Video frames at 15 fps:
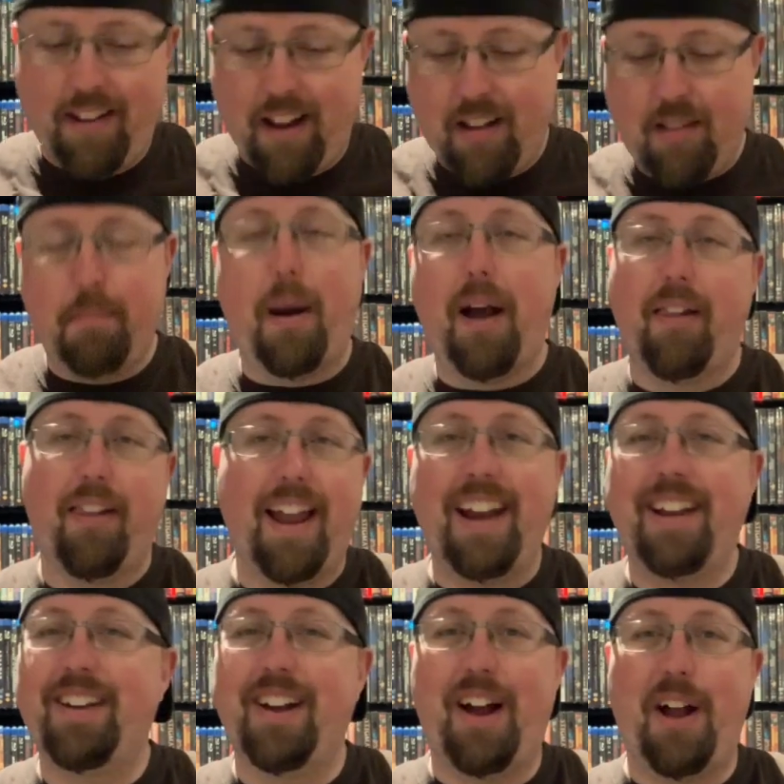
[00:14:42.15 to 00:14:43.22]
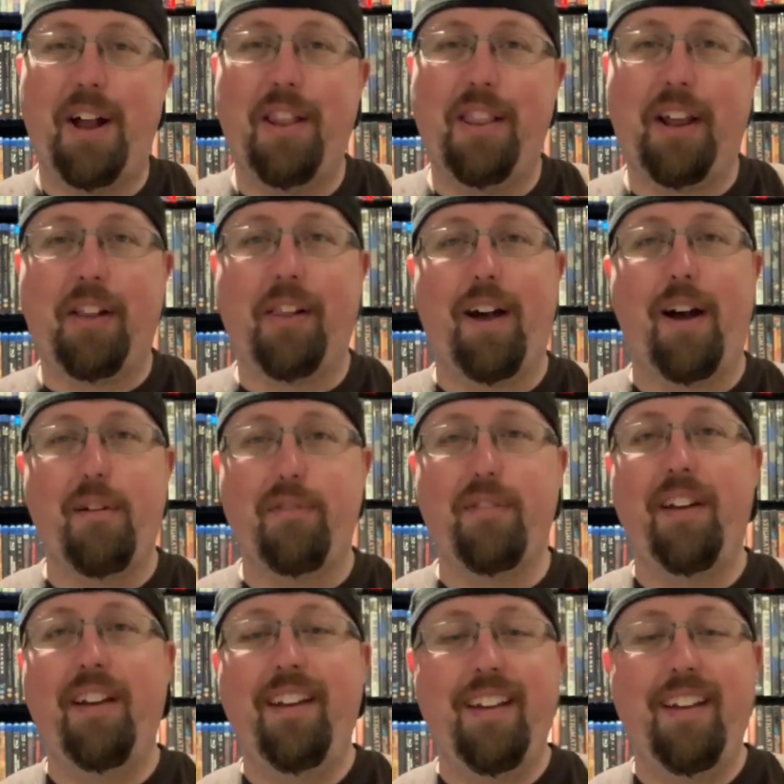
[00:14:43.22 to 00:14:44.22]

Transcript: a spotlight on the glove